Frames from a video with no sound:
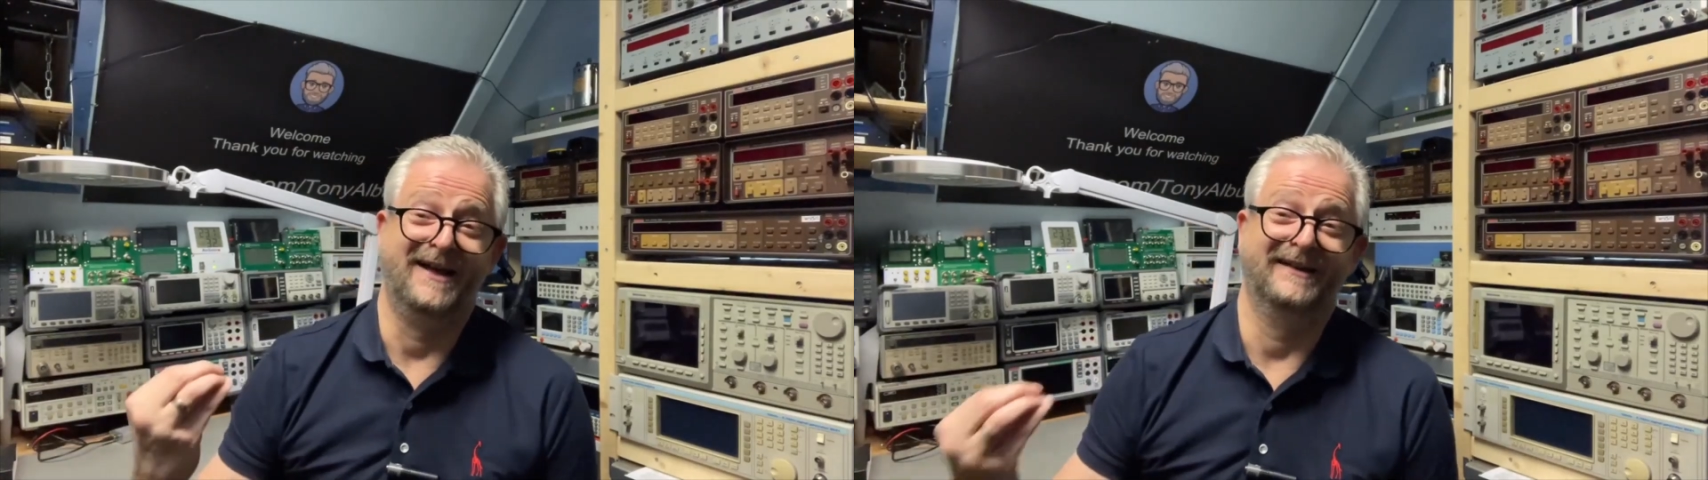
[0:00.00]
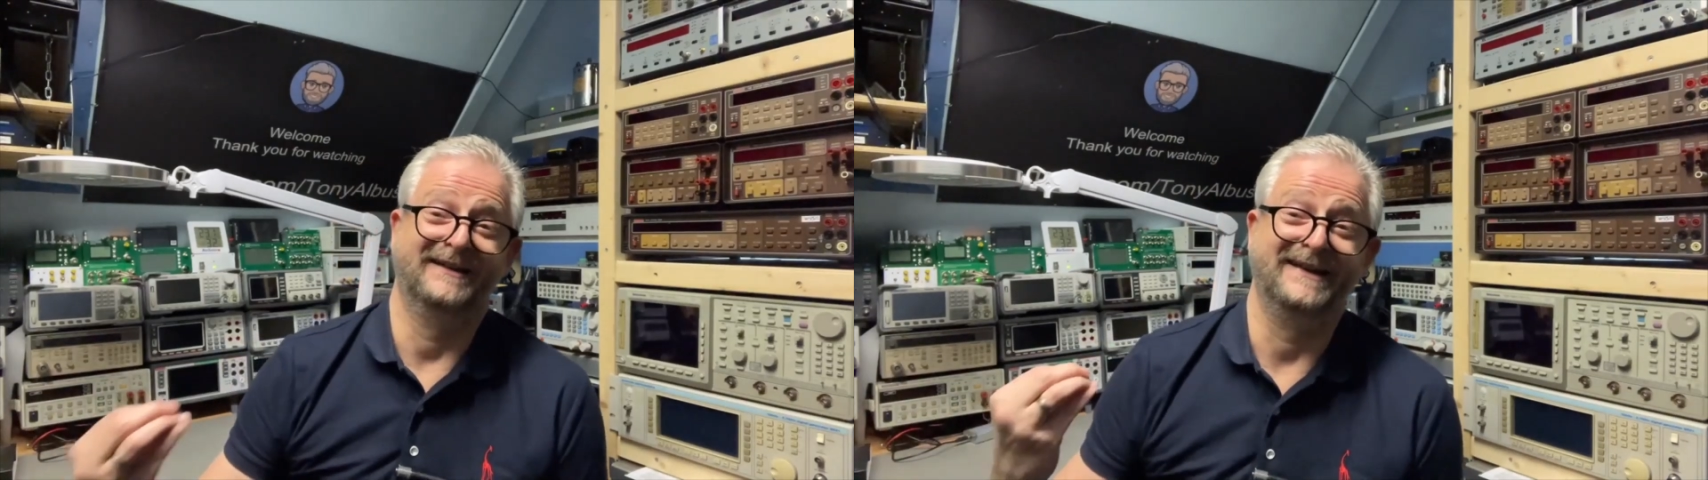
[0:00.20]

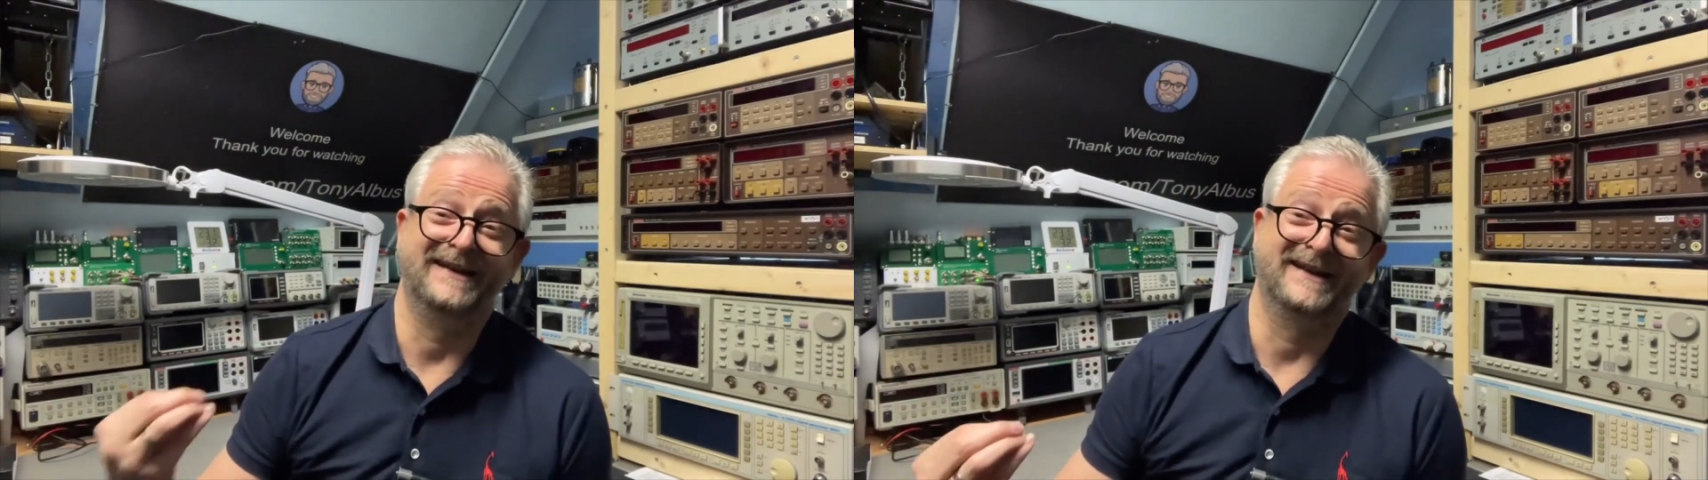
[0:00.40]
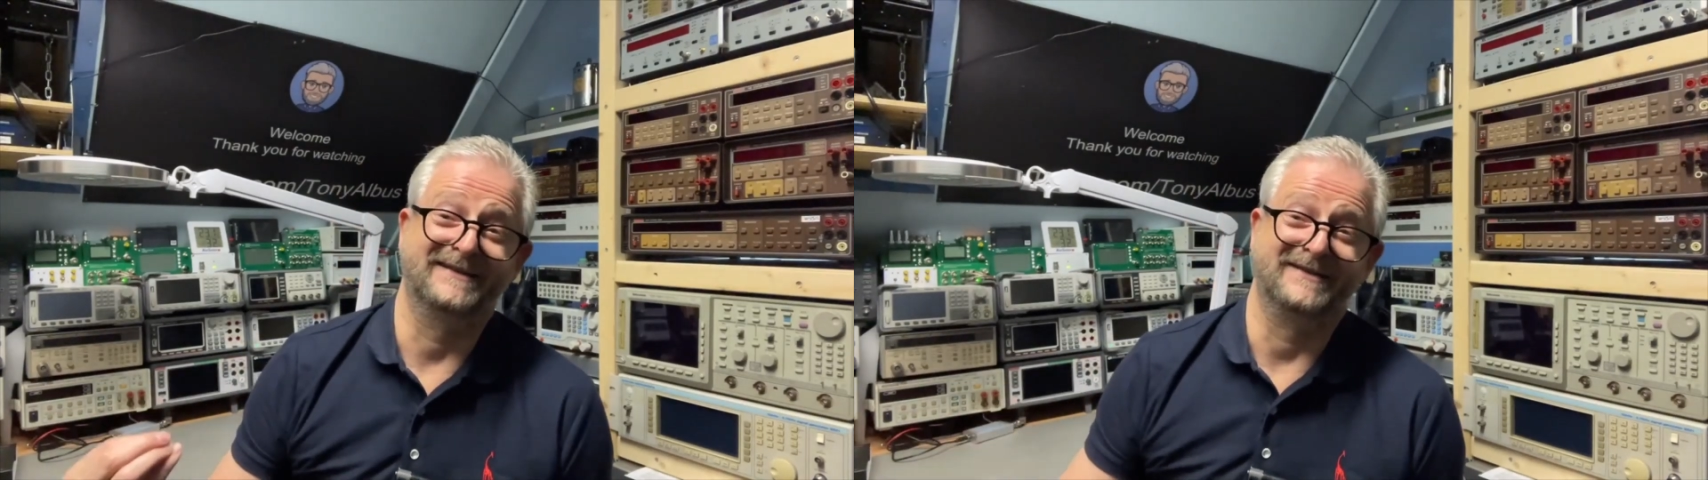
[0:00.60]
a
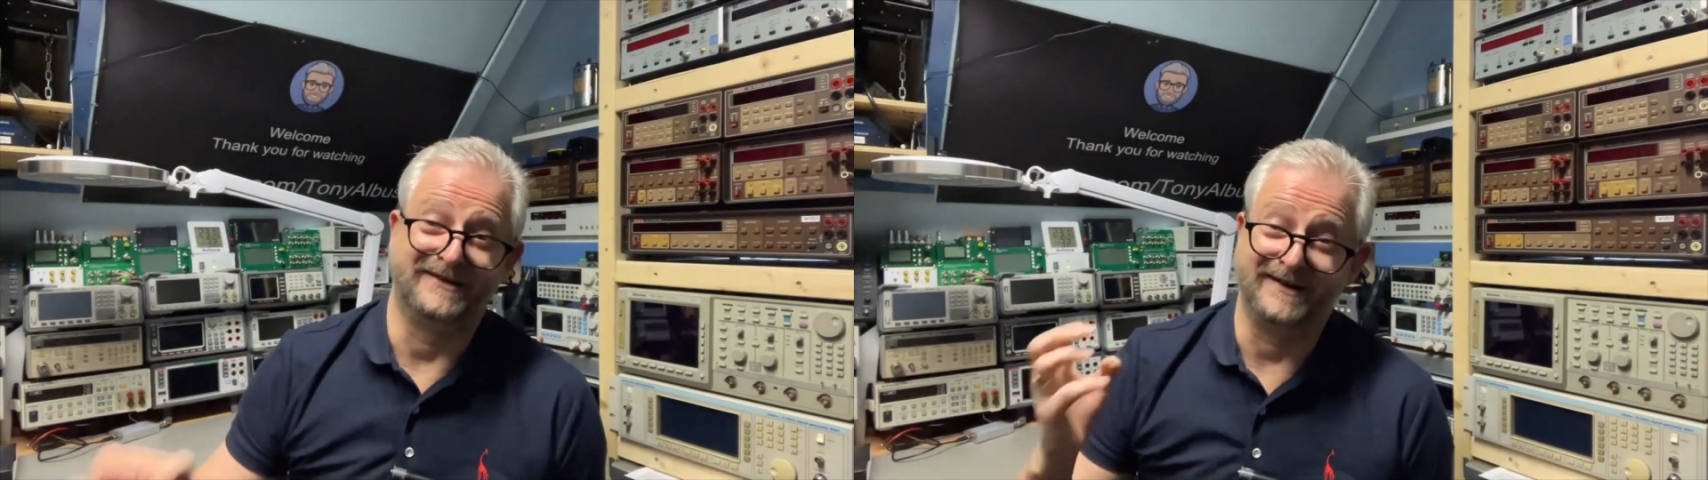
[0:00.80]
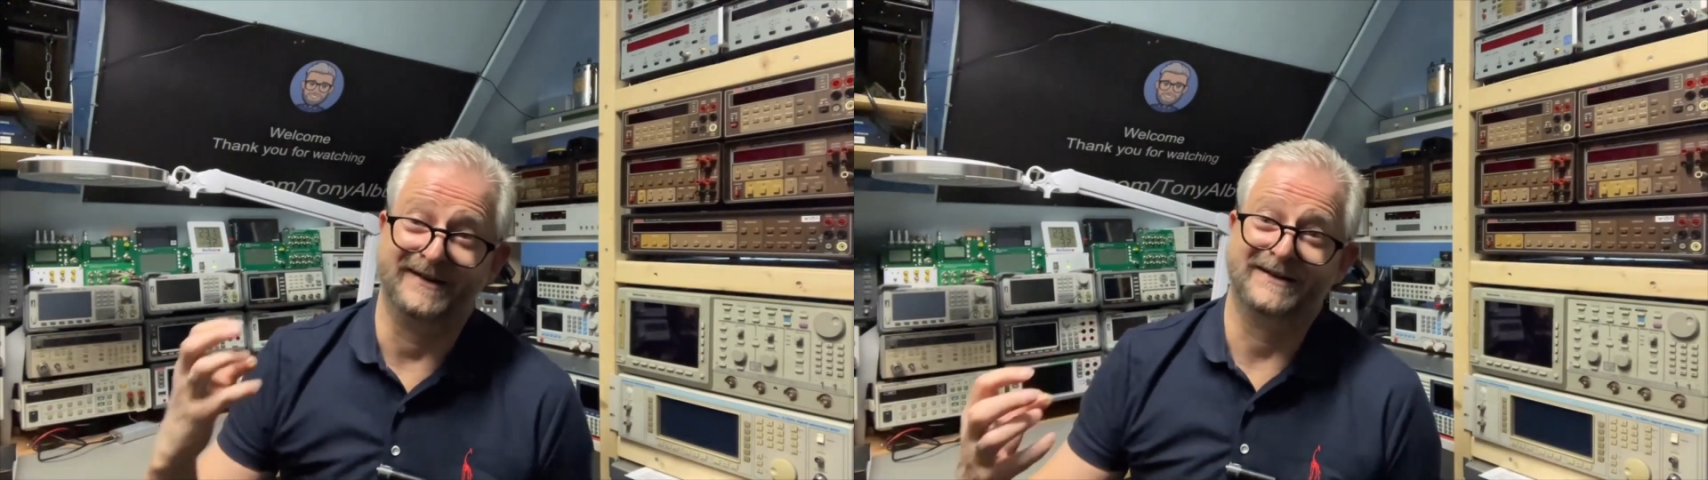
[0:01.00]
leakage
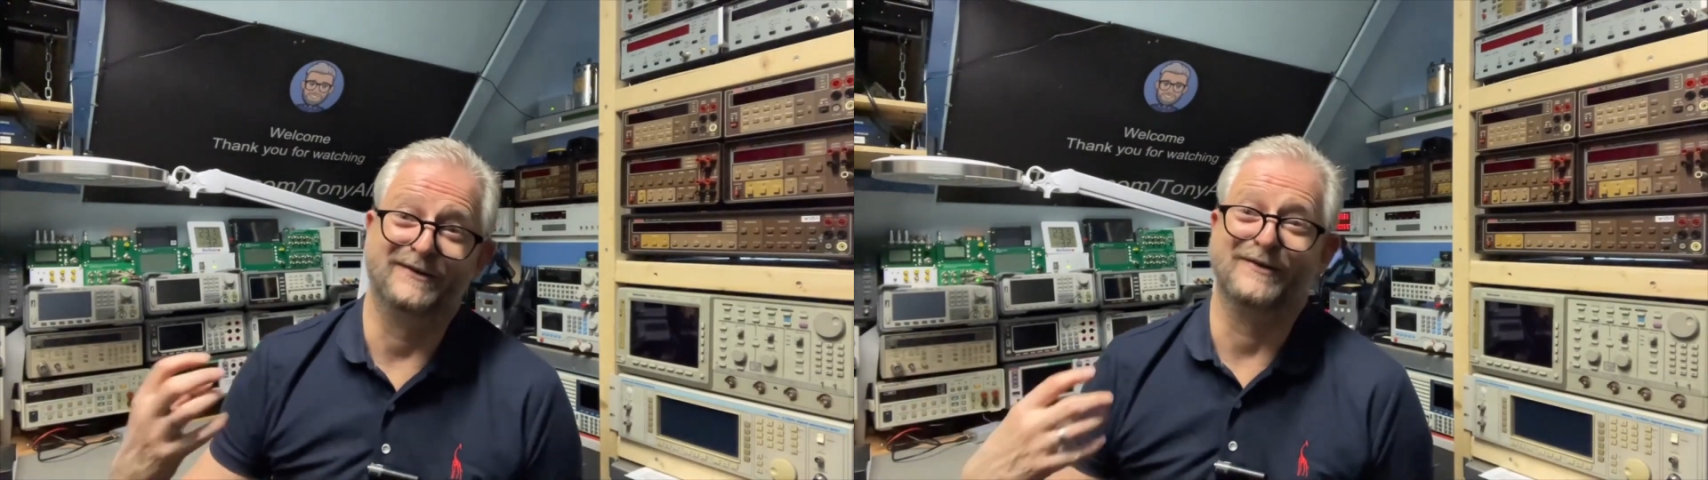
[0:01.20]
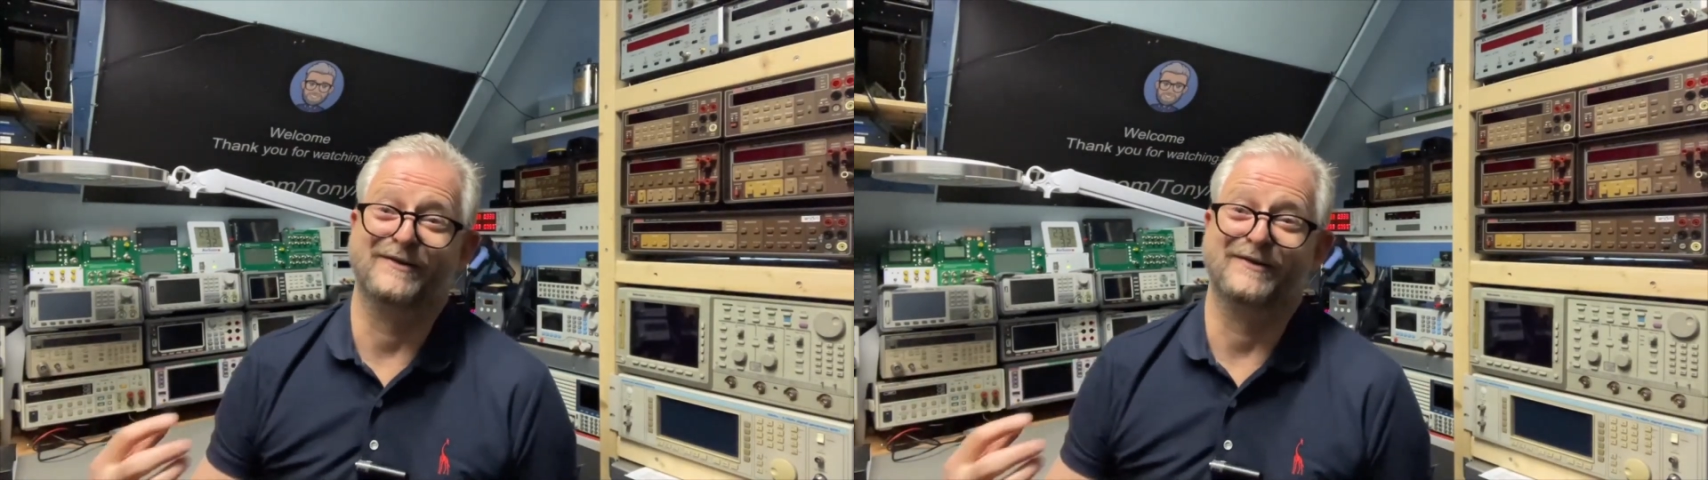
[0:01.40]
or a little